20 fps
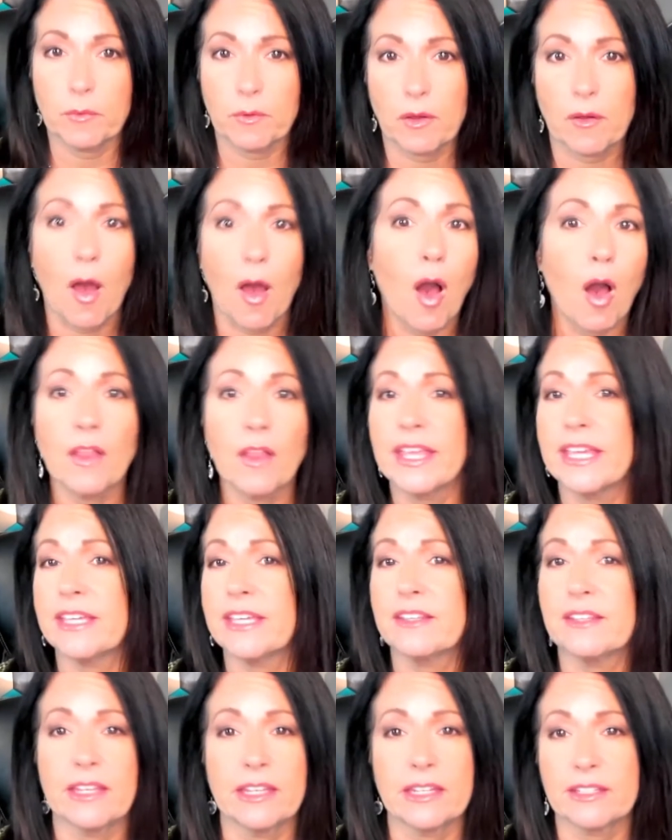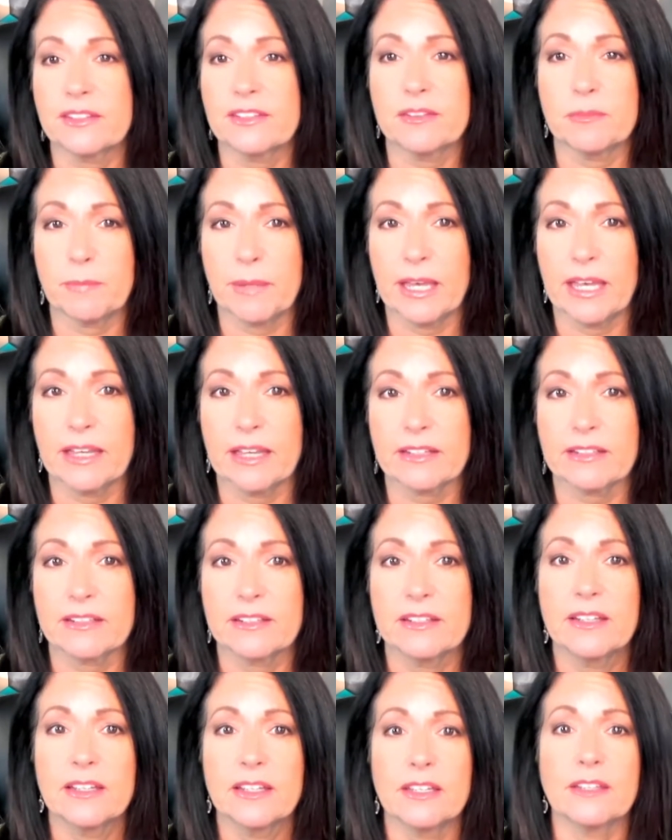all I can expect
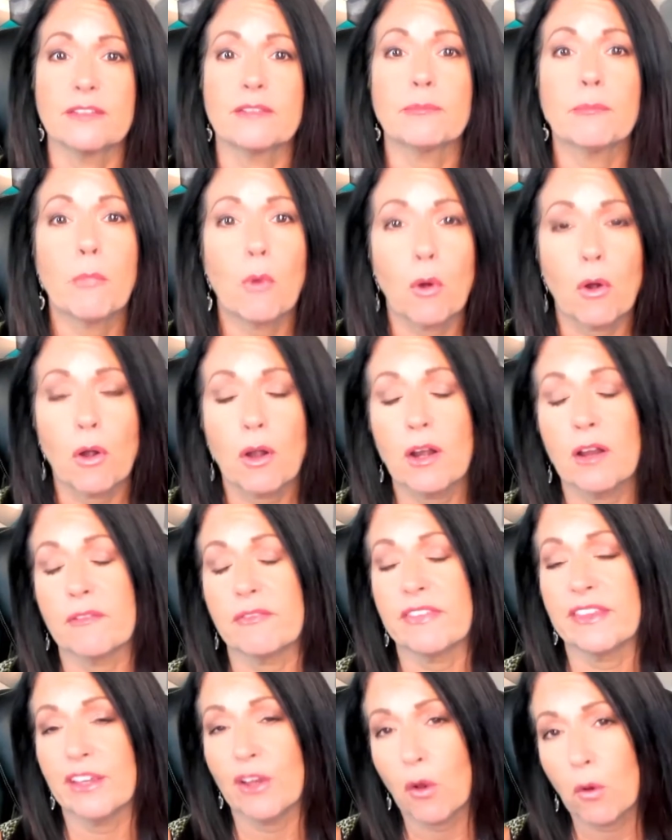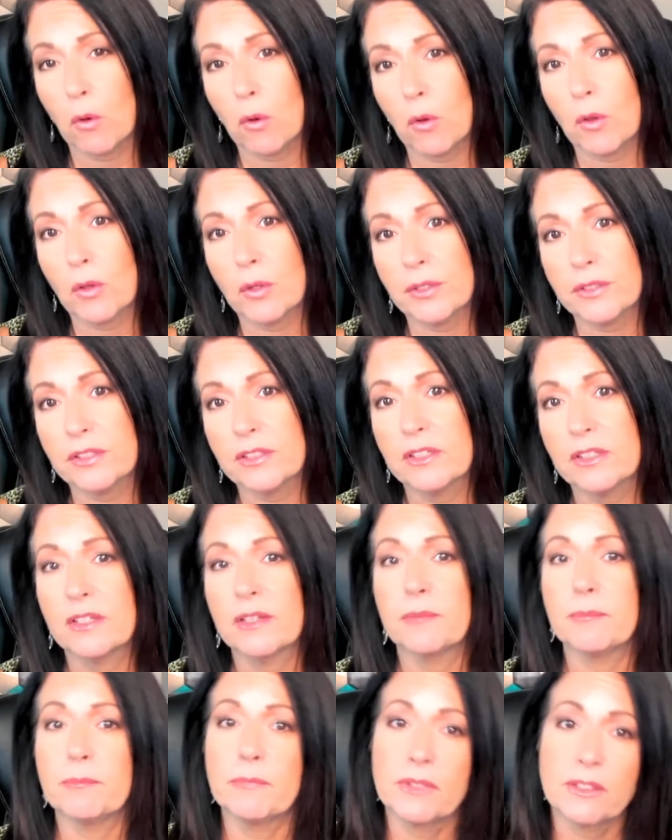is more of the old,
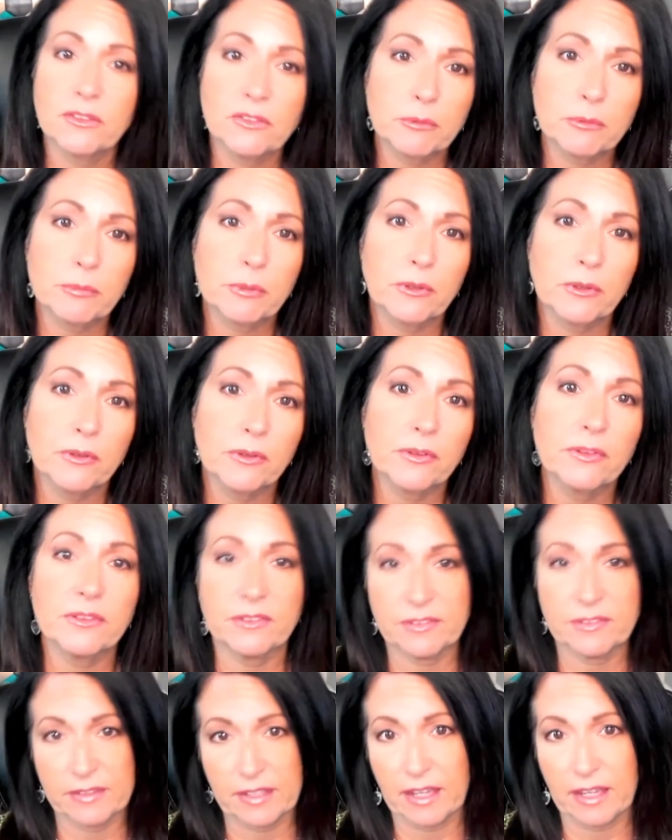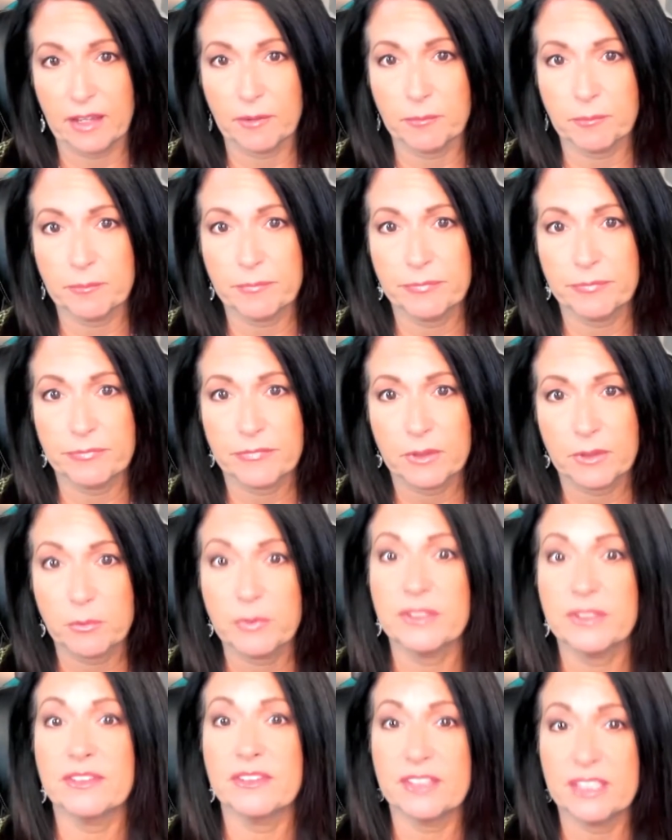miserable same
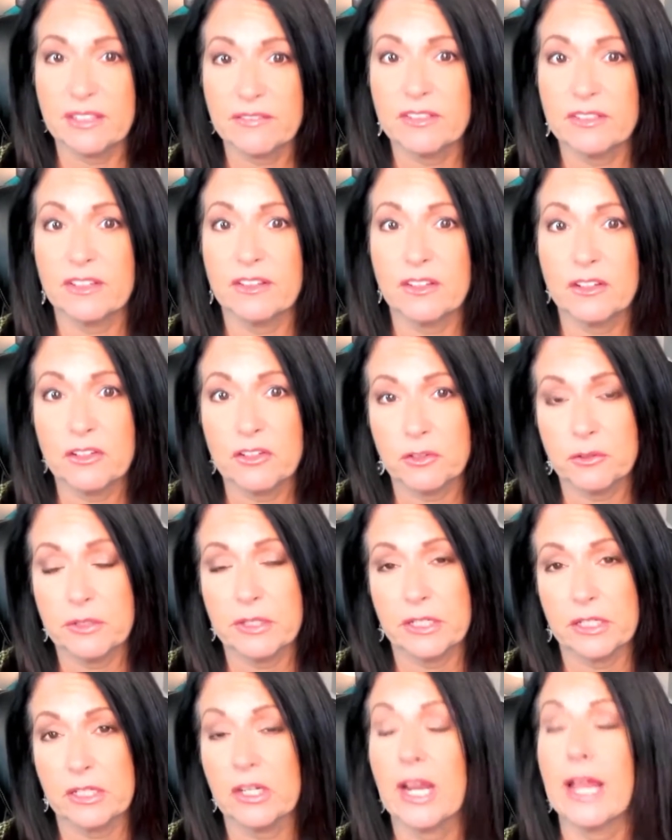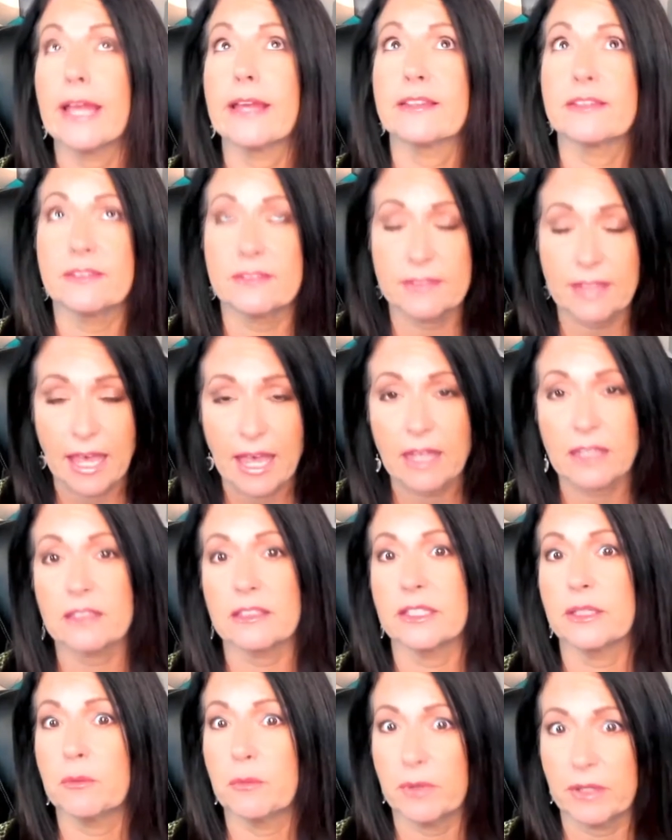received in the new year
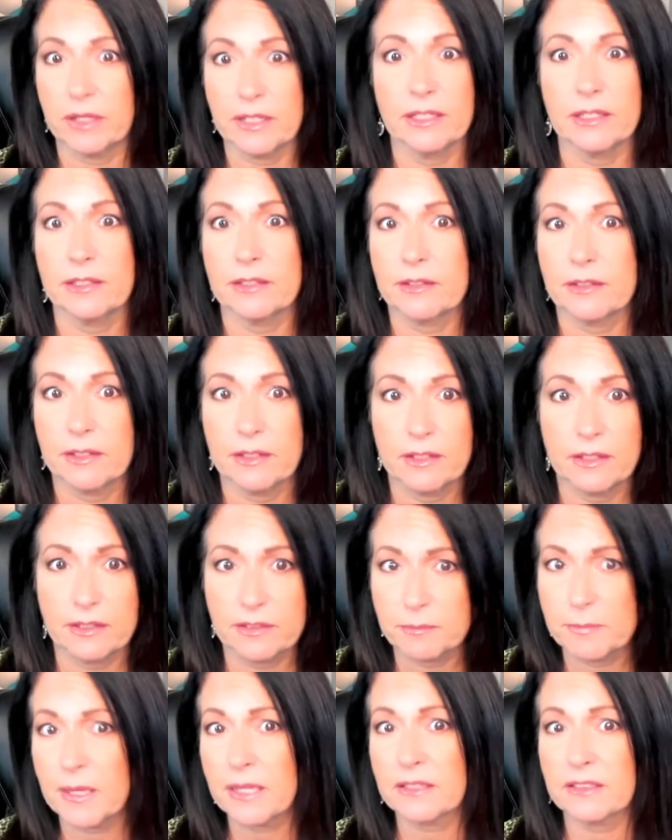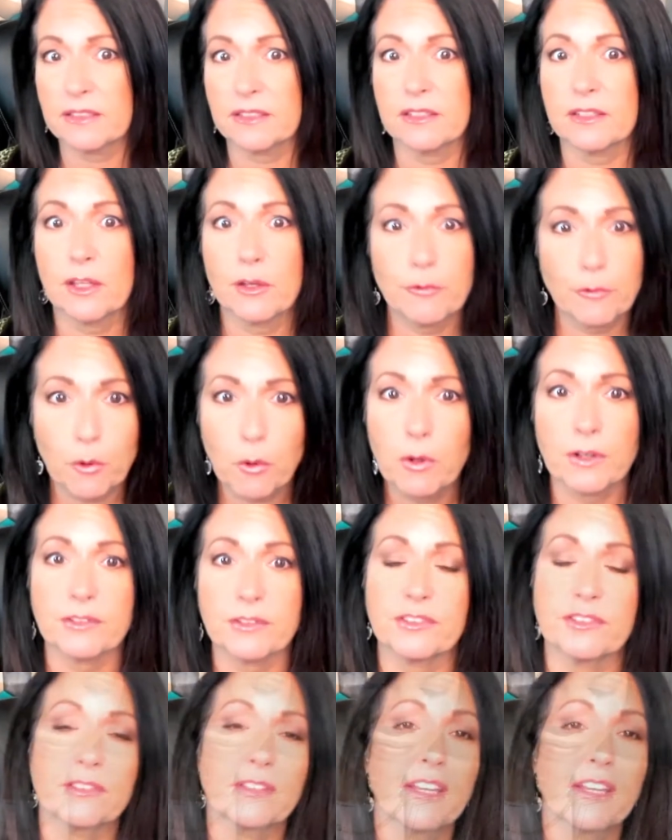exactly what he expected, of course.